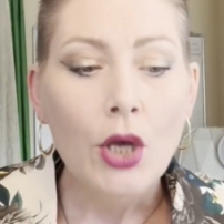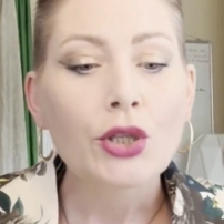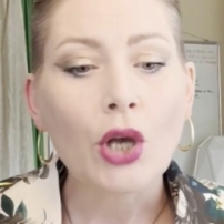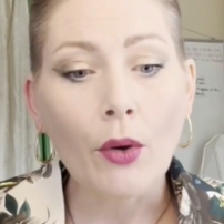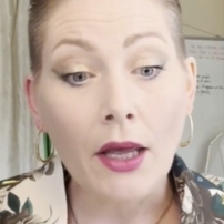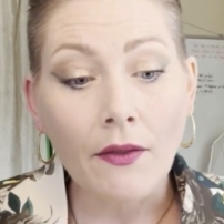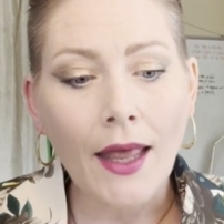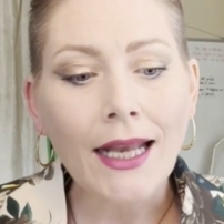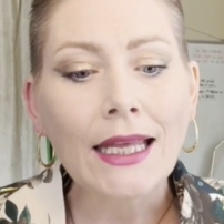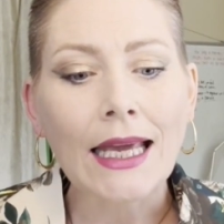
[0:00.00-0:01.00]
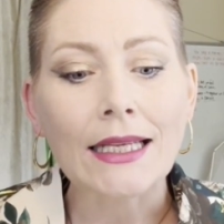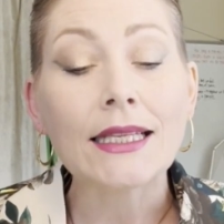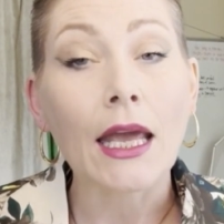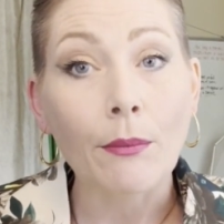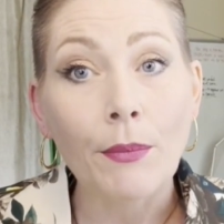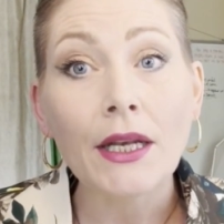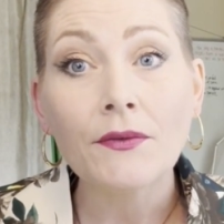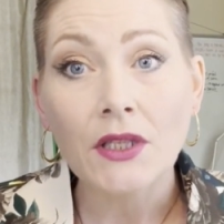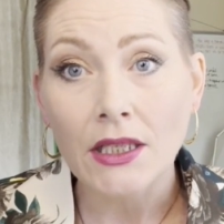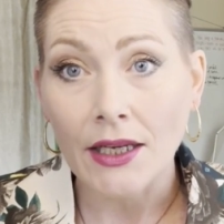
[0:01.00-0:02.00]
So in that case, a bit
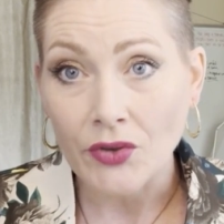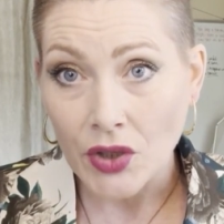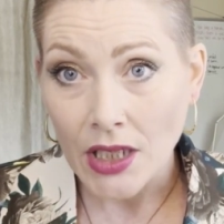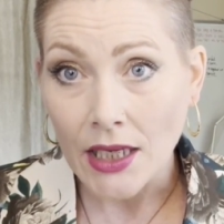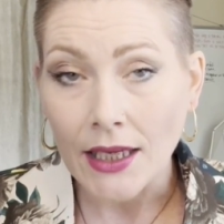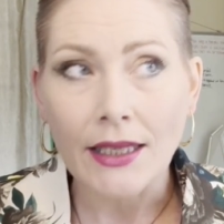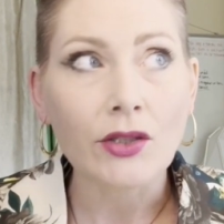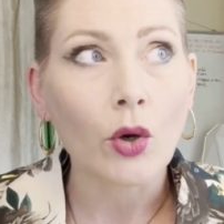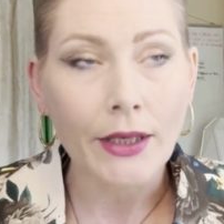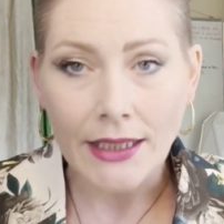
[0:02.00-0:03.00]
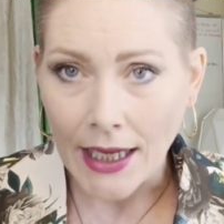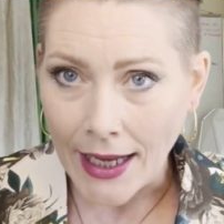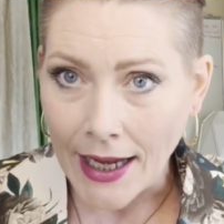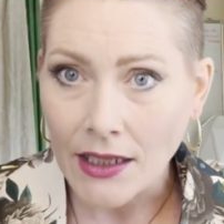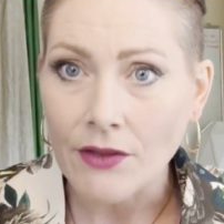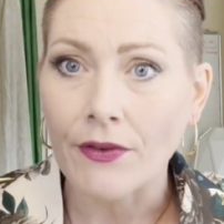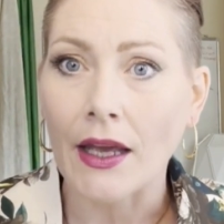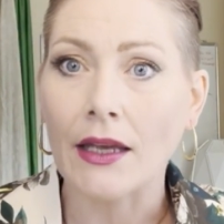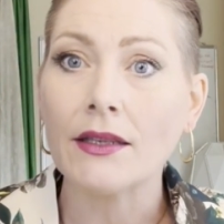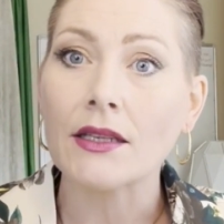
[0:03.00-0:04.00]
of THC is going to
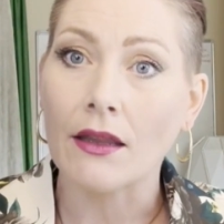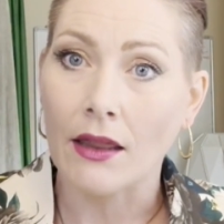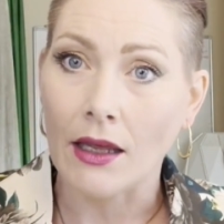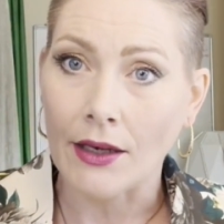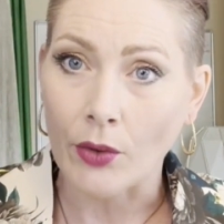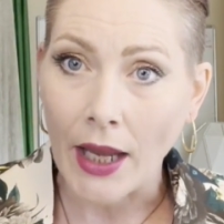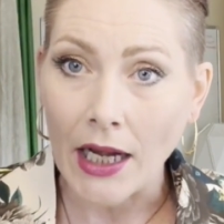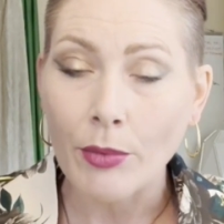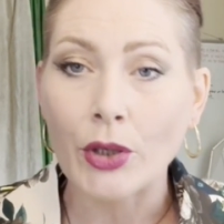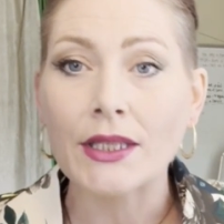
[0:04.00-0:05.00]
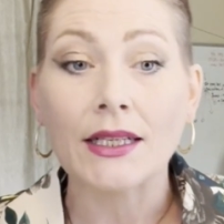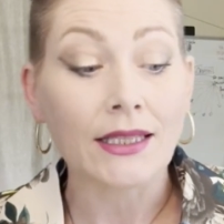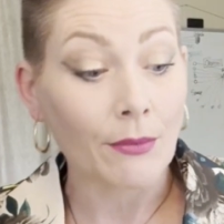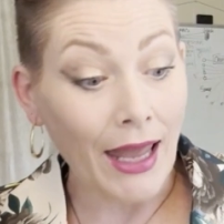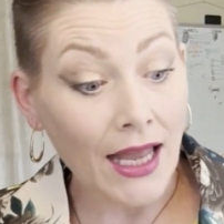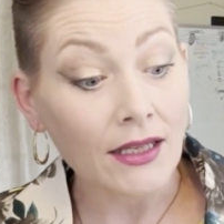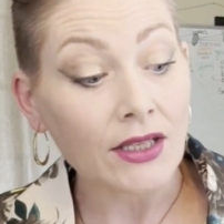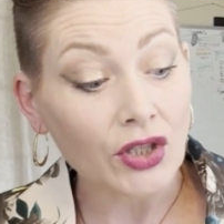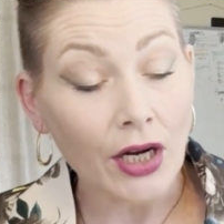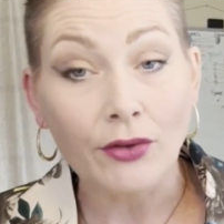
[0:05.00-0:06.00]
activate the endocannabinoid system
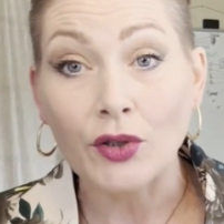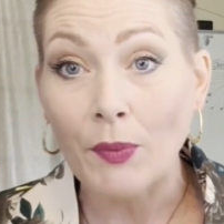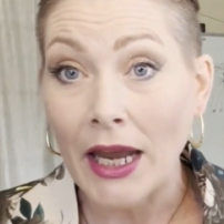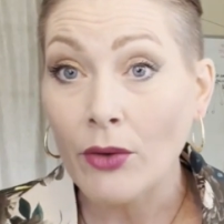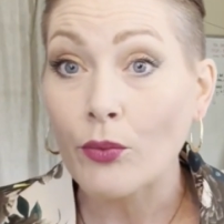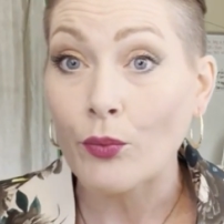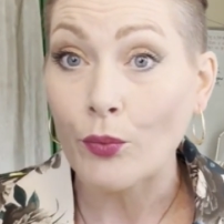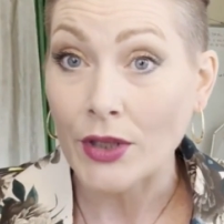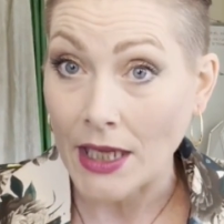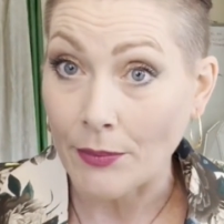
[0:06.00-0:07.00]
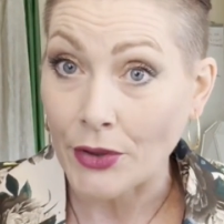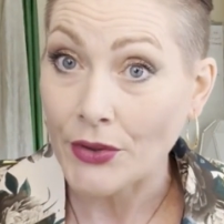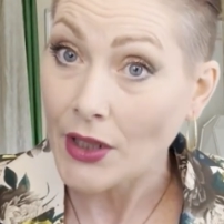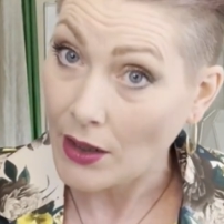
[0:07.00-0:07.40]
and start those pain receptors